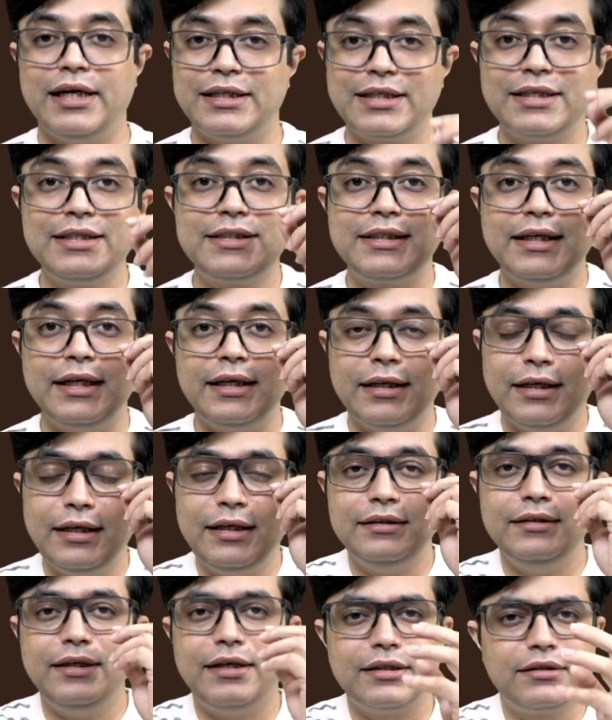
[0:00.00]
As I said,
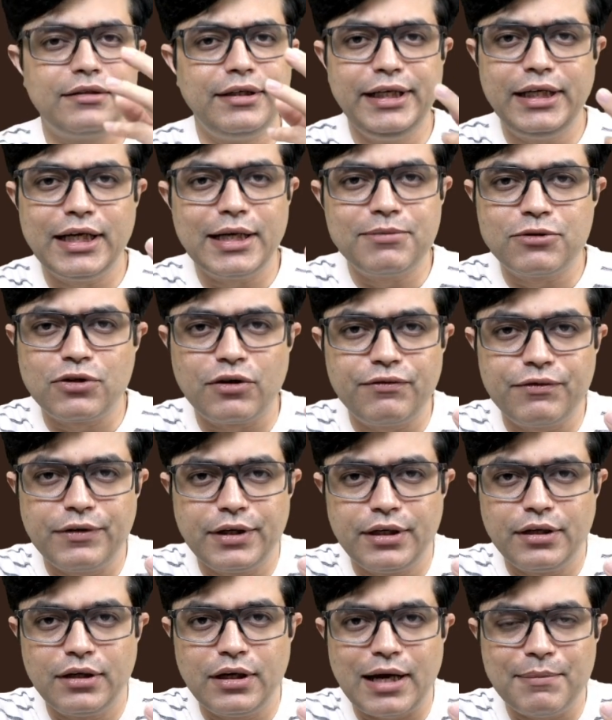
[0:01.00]
there are 3 types of
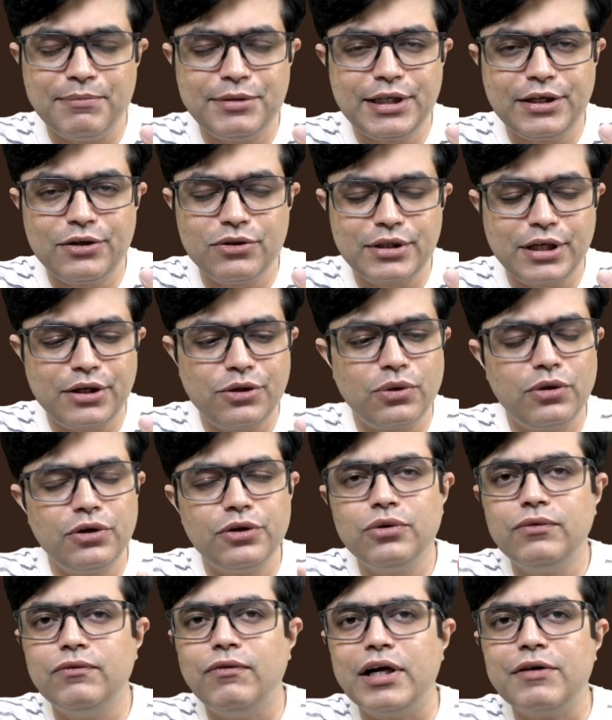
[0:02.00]
MCQs I told
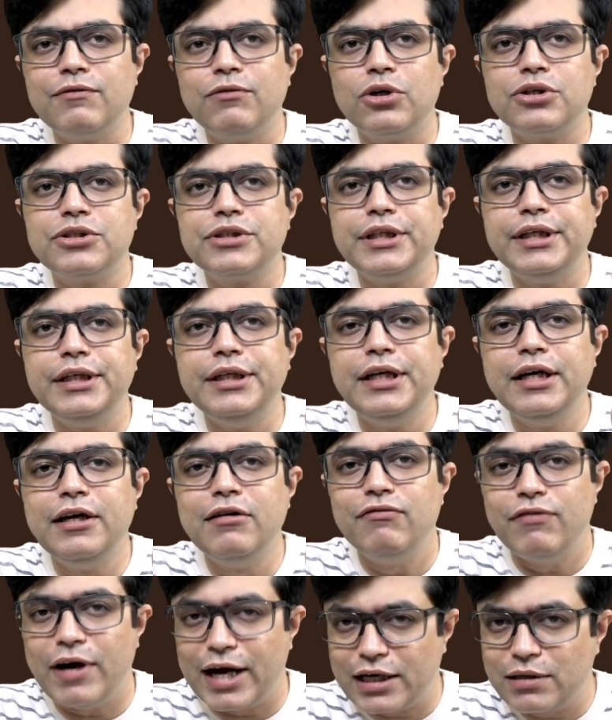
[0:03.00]
you. One was the
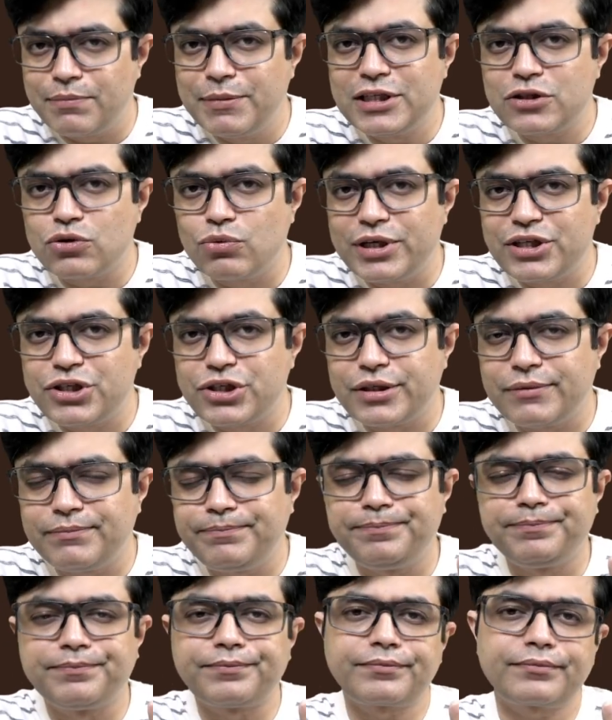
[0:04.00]
fact-based question.